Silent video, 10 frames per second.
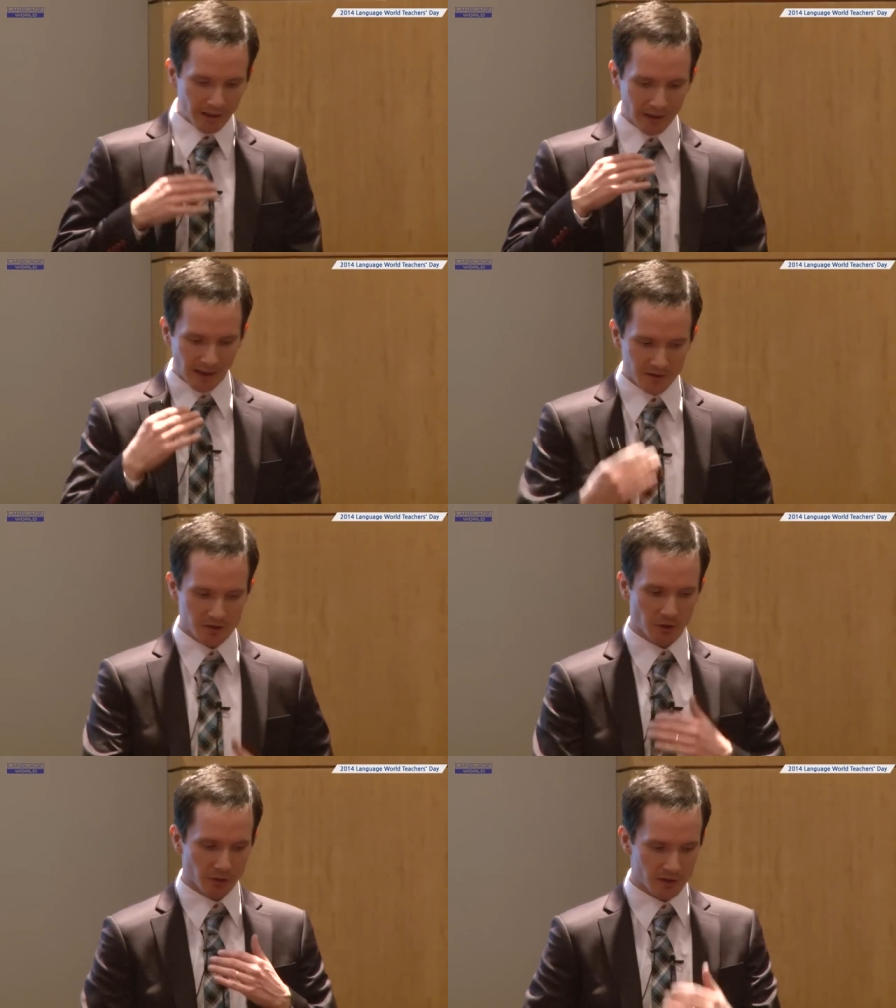can get
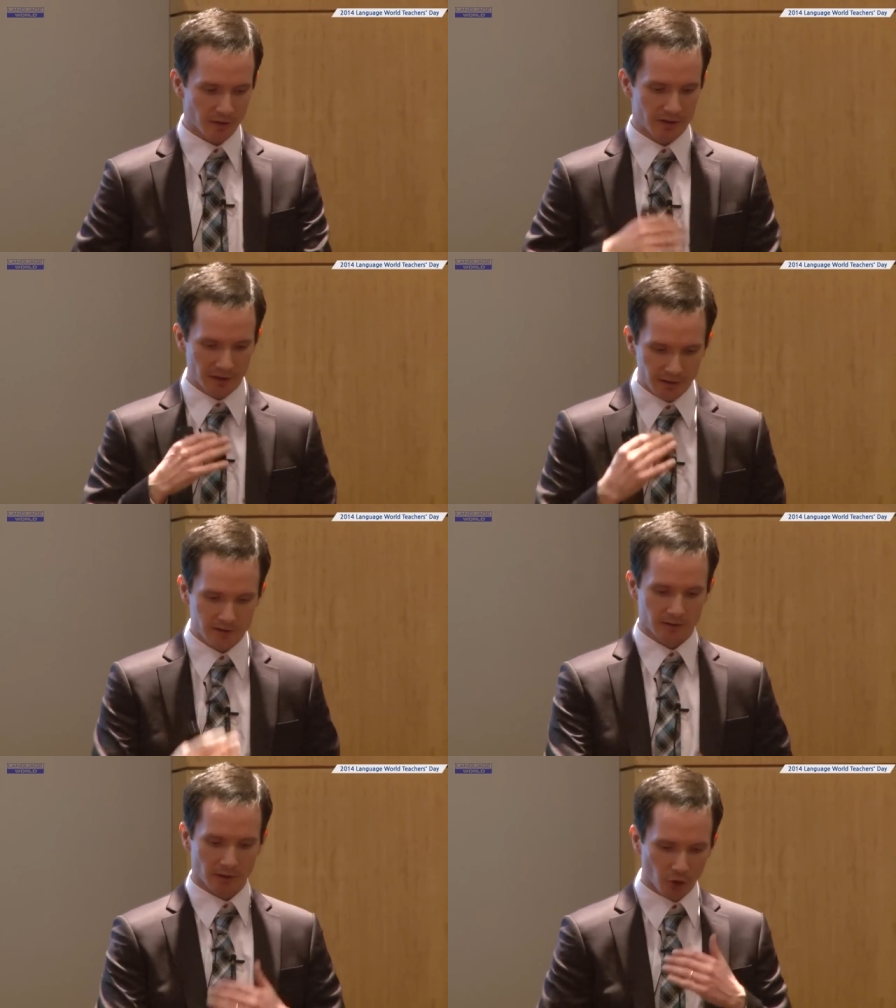students,
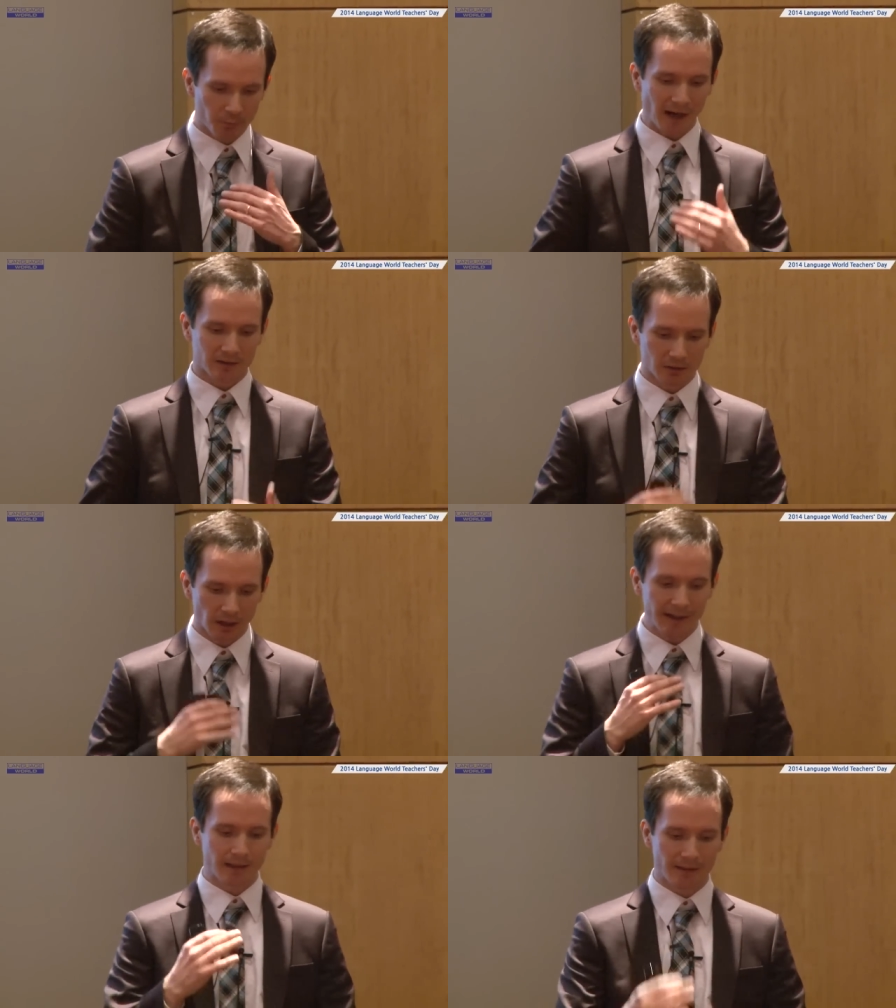it goes back to
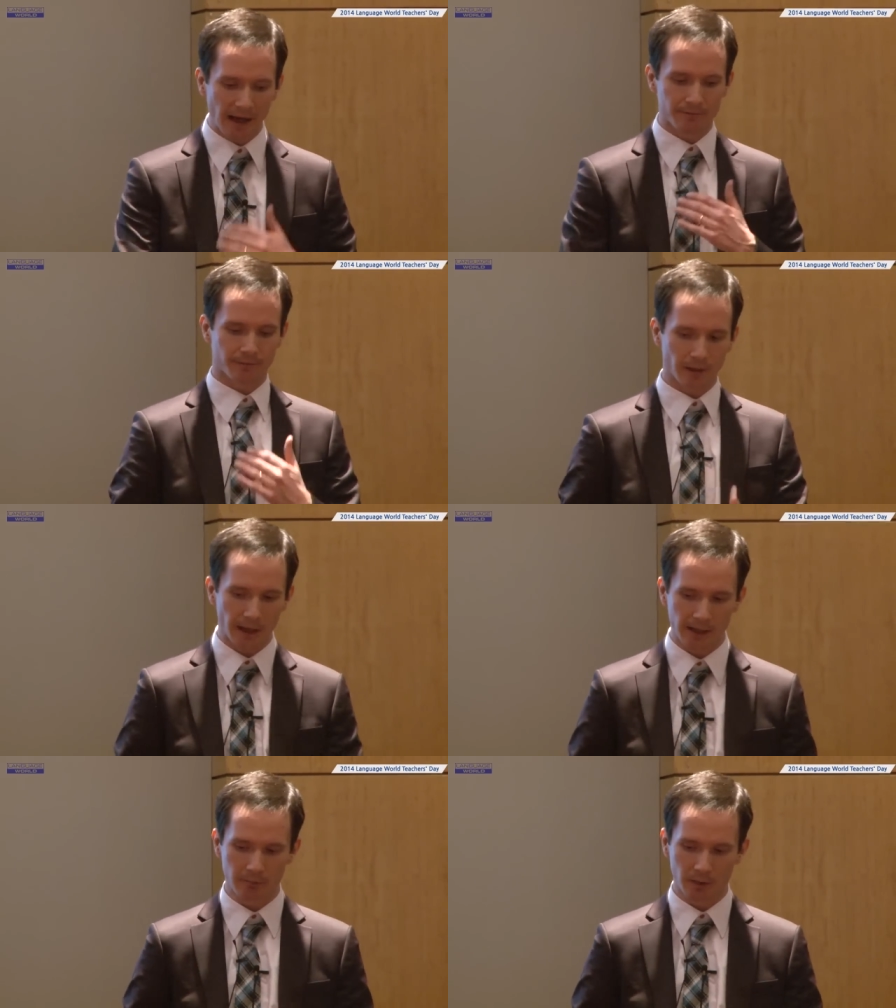lighting that
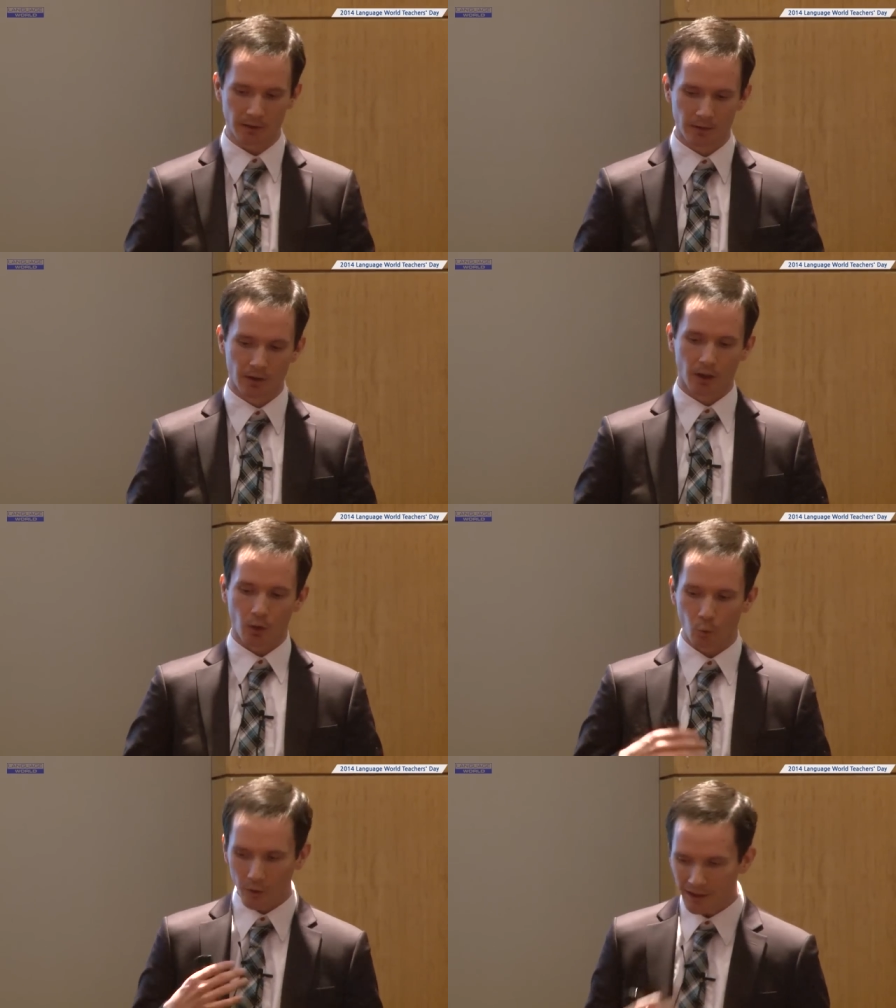flame.
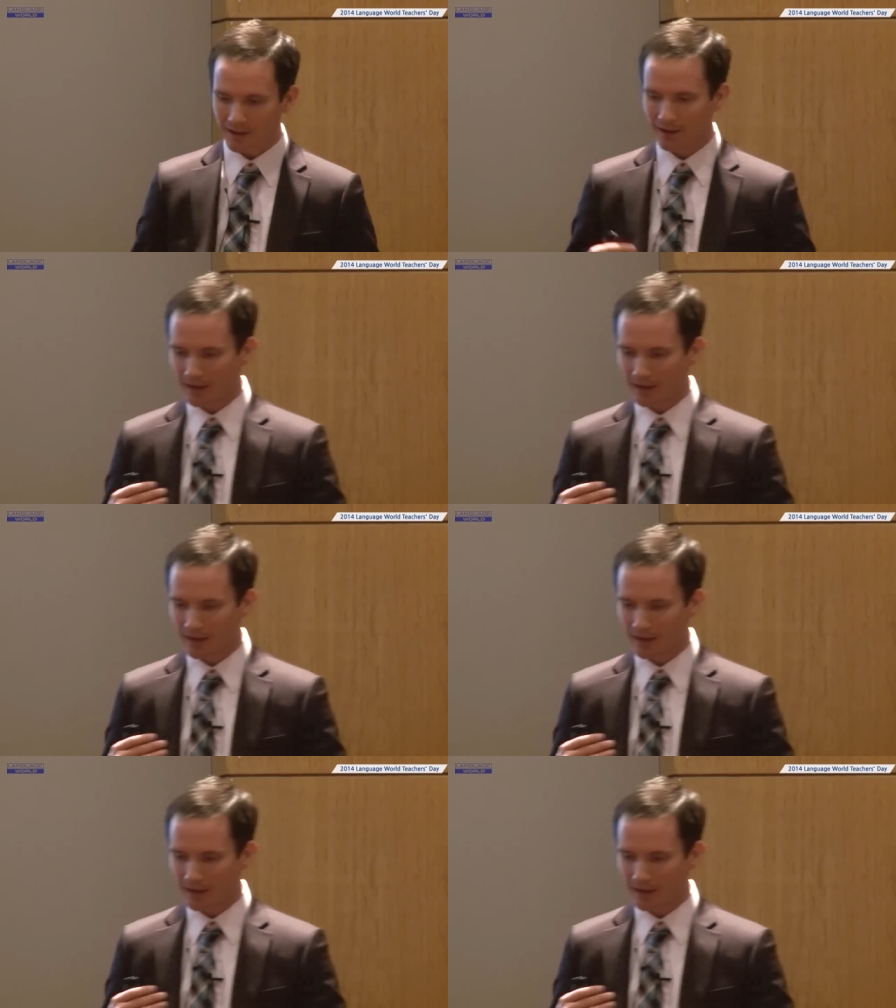We can